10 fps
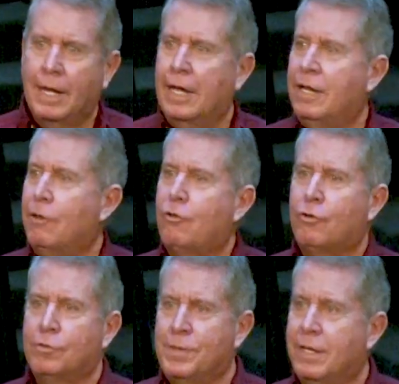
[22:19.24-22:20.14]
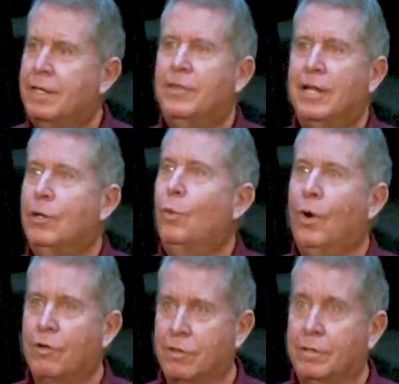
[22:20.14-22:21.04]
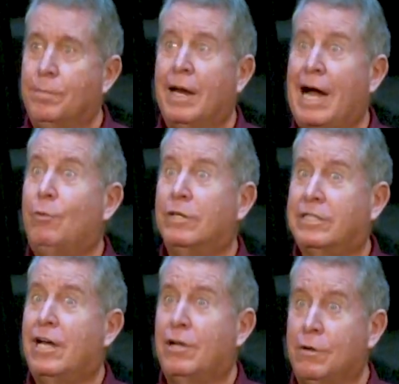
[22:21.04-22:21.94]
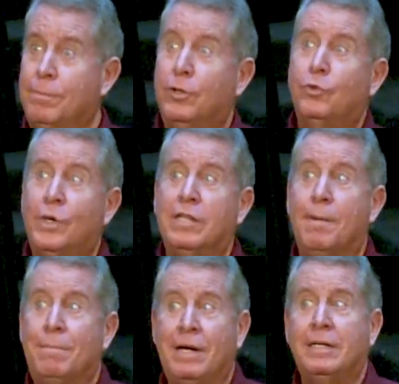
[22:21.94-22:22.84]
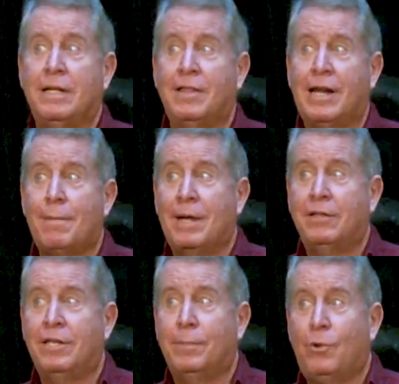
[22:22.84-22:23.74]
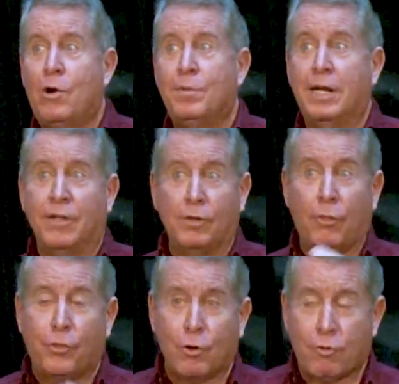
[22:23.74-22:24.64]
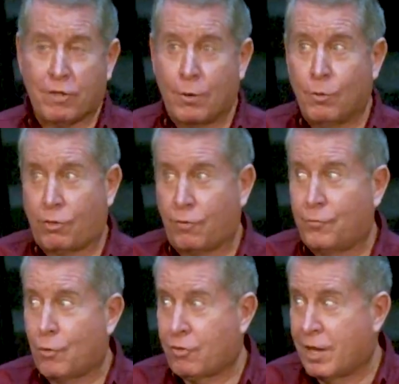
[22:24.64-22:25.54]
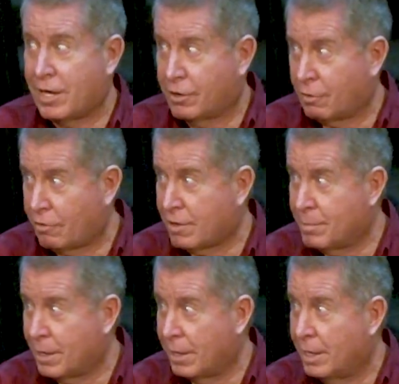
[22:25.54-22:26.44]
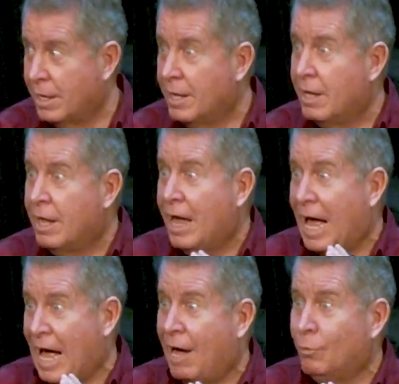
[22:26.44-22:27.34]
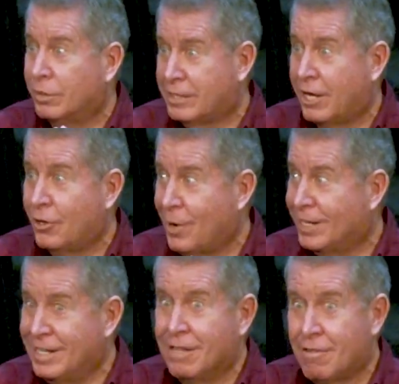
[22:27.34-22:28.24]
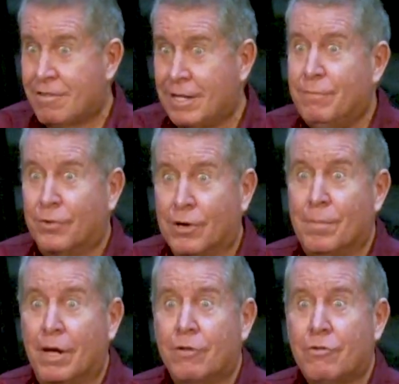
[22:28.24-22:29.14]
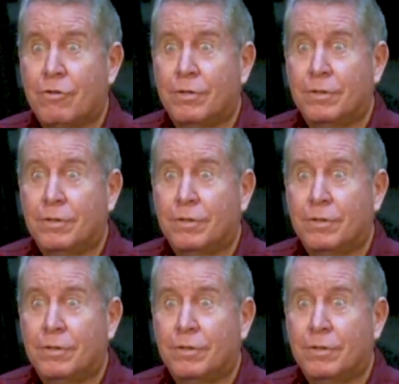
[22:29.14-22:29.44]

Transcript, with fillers: And he assured me that it wasn't. But I will tell you, between the Monday that I made the appointment and the Thursday was the first day he could see me, I will tell you, I didn't sleep very much.